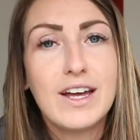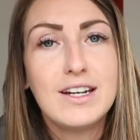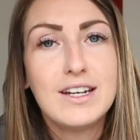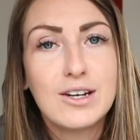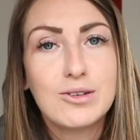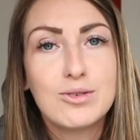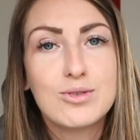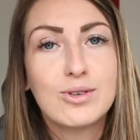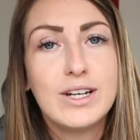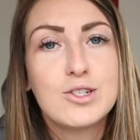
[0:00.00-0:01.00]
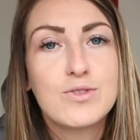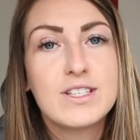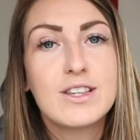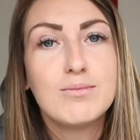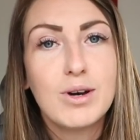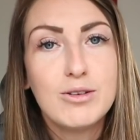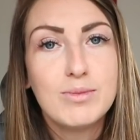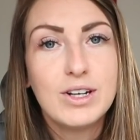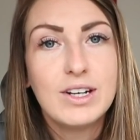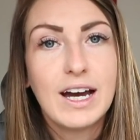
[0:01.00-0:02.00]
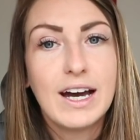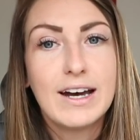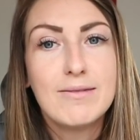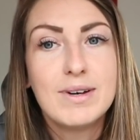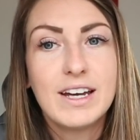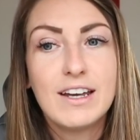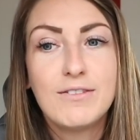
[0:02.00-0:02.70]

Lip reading: any niggles or injuries at the moment.